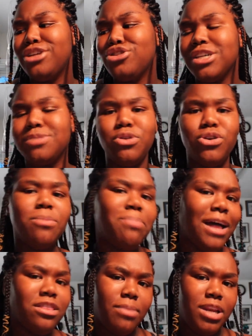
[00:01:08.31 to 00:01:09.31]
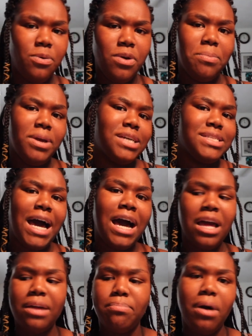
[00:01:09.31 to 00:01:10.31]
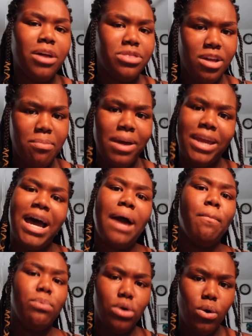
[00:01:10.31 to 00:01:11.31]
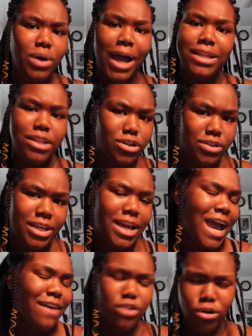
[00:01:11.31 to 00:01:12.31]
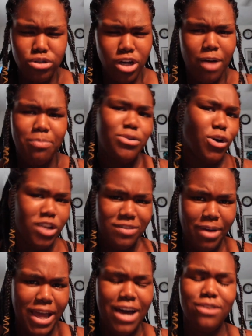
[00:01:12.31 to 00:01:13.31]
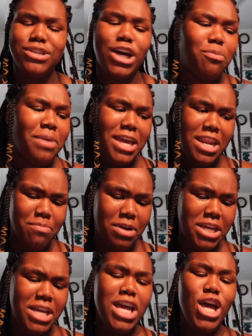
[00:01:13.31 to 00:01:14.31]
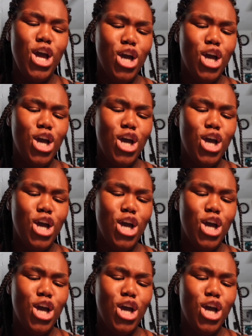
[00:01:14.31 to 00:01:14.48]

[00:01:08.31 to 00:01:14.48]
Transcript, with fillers: trust me you can buy them anywhere because I bought them and I'm broke I literally have no job don't leave my house I don't make any money